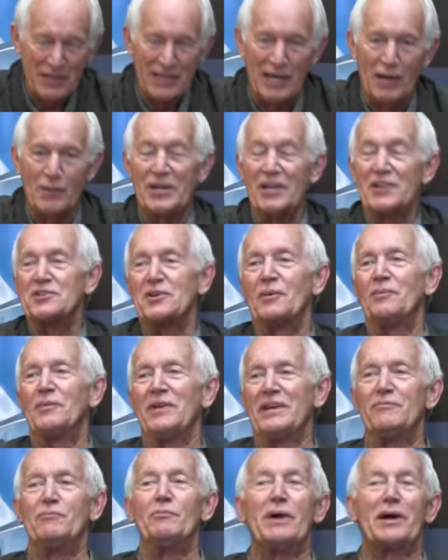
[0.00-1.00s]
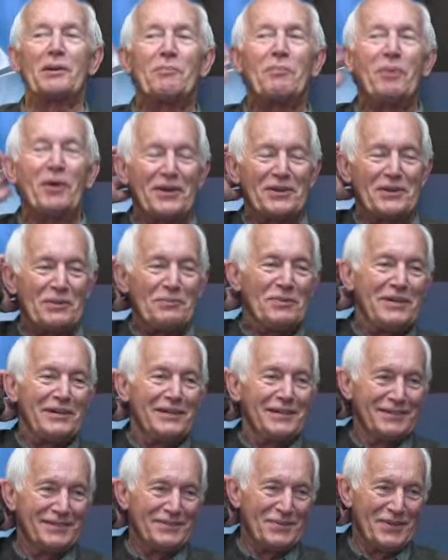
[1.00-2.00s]
yeah, but there's an even better part than
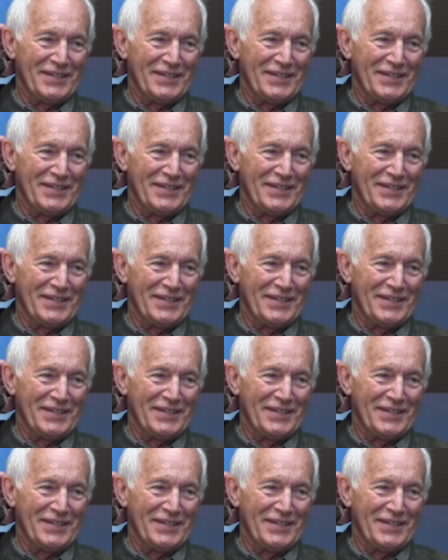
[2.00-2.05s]
me.